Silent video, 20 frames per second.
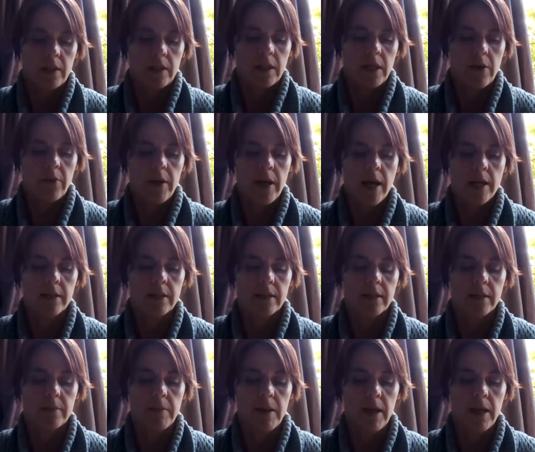Now it
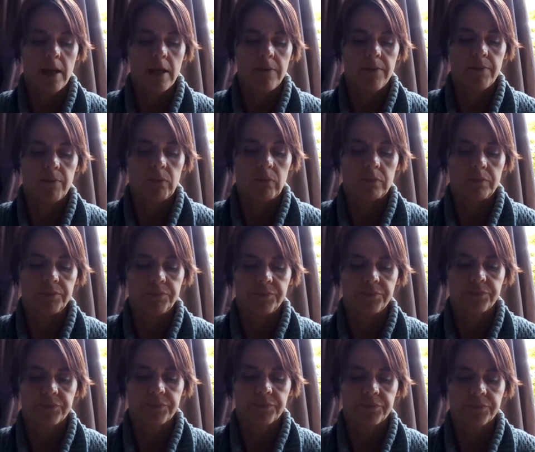asks me
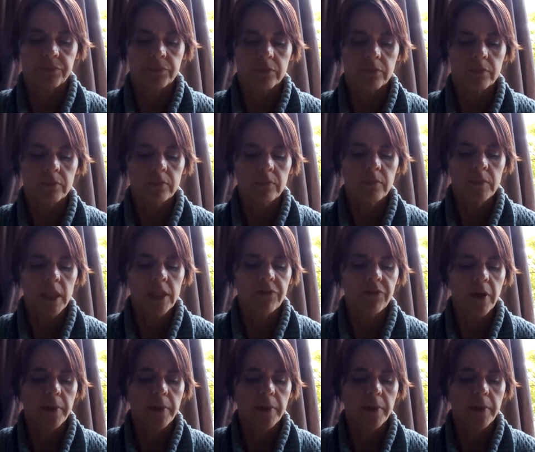if